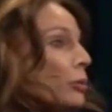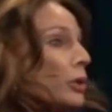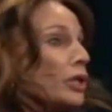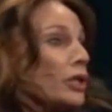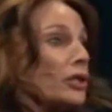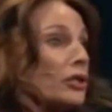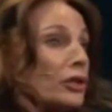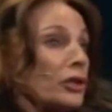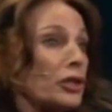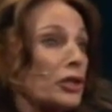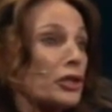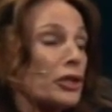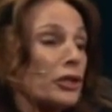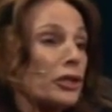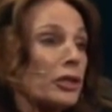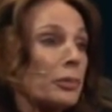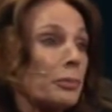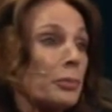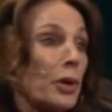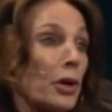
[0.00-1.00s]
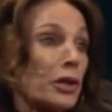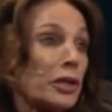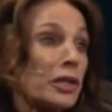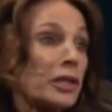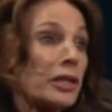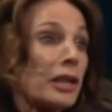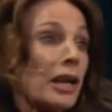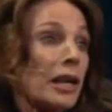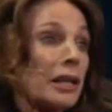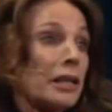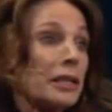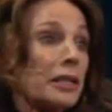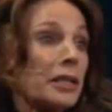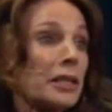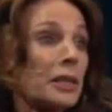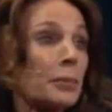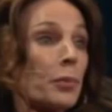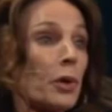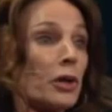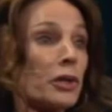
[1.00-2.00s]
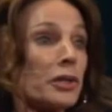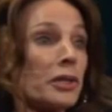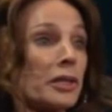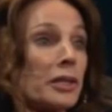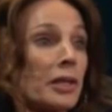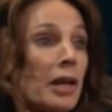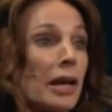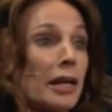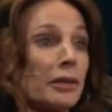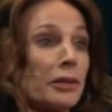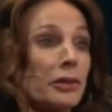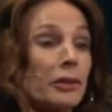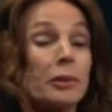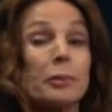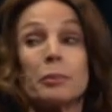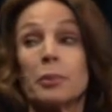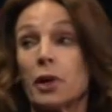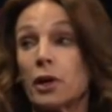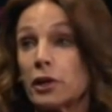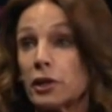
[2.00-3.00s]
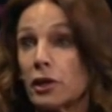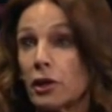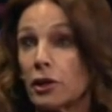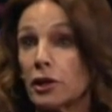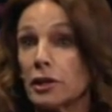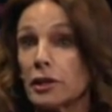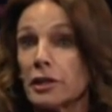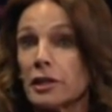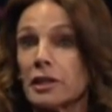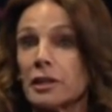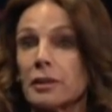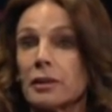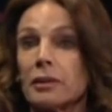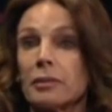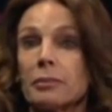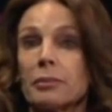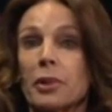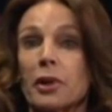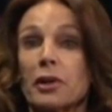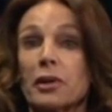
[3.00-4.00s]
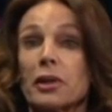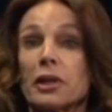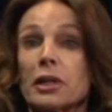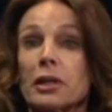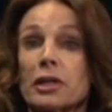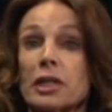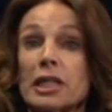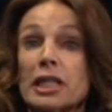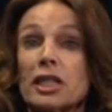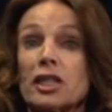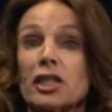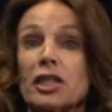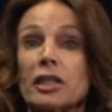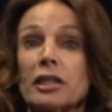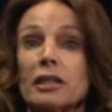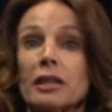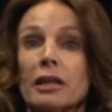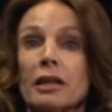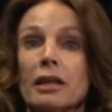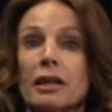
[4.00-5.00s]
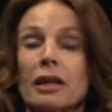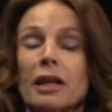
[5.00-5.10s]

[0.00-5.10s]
a researcher, part scientist, part designer, part artist, part theoretician,